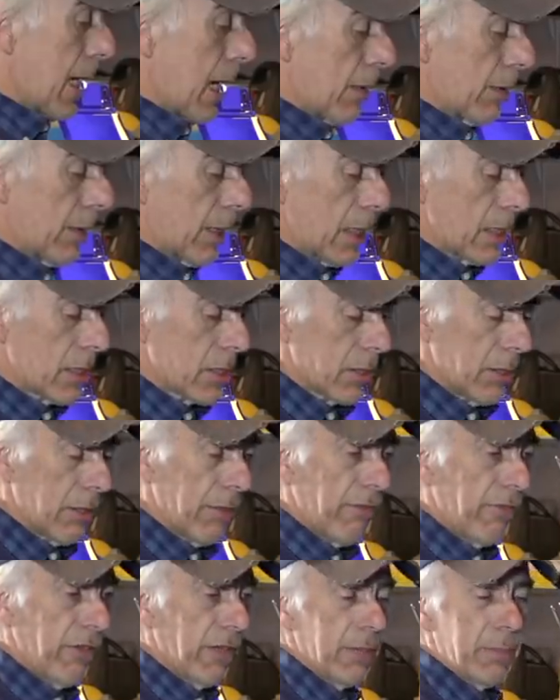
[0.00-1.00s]
how that's gonna
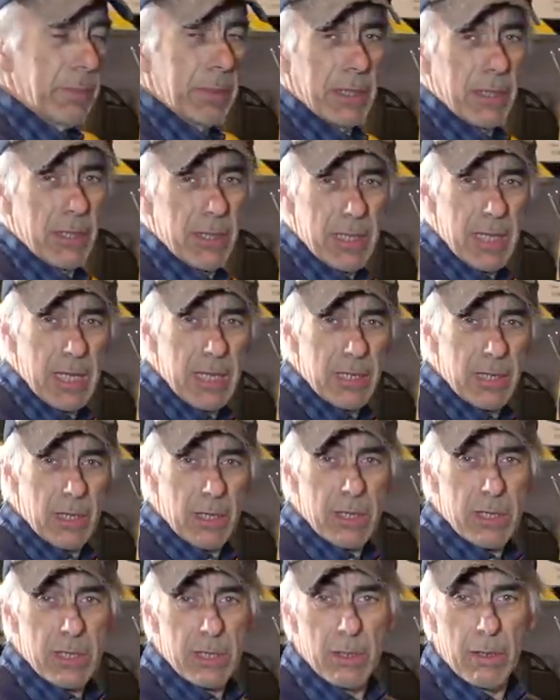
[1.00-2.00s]
fit, because that's
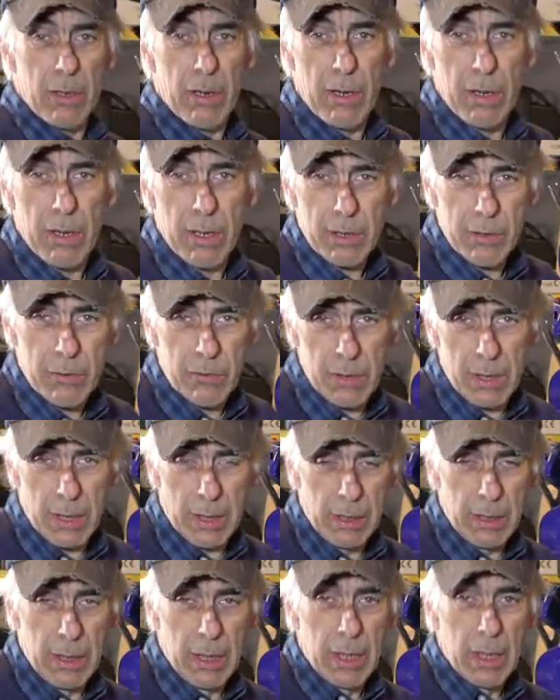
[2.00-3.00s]
also a
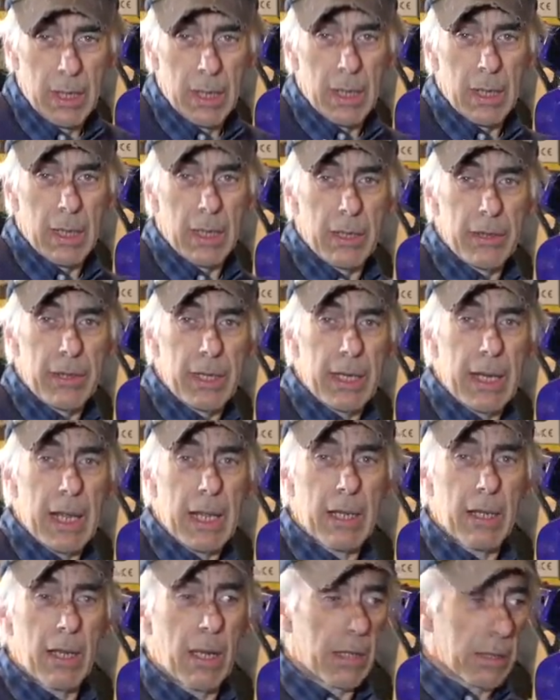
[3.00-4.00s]
grill that I
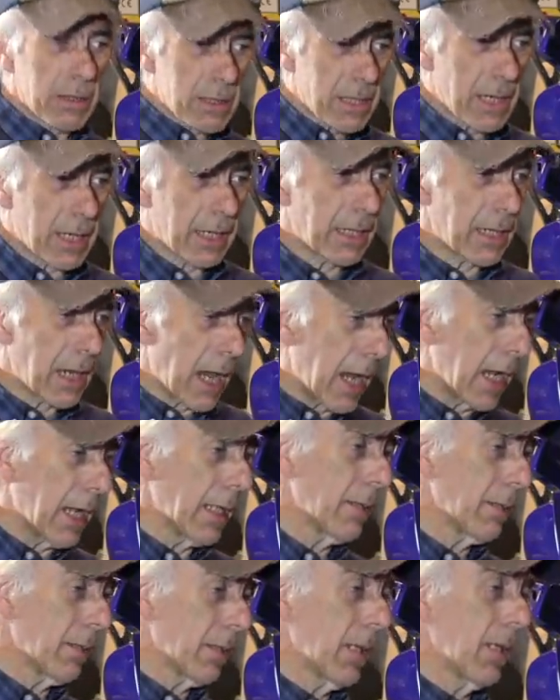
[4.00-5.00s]
got
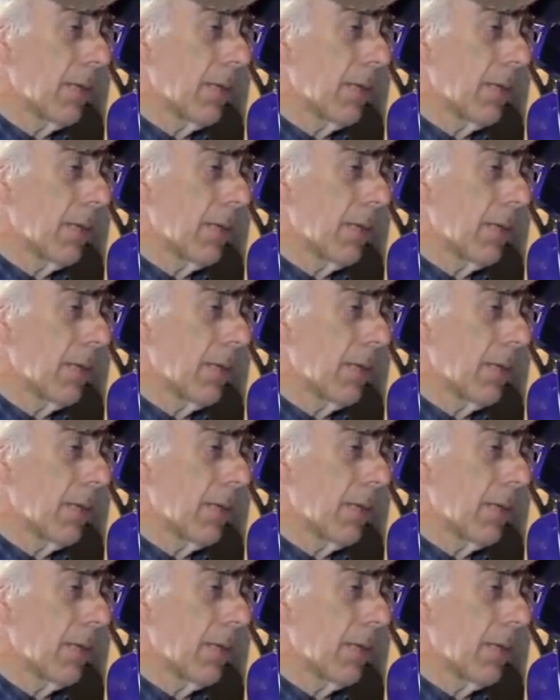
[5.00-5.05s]
secondhand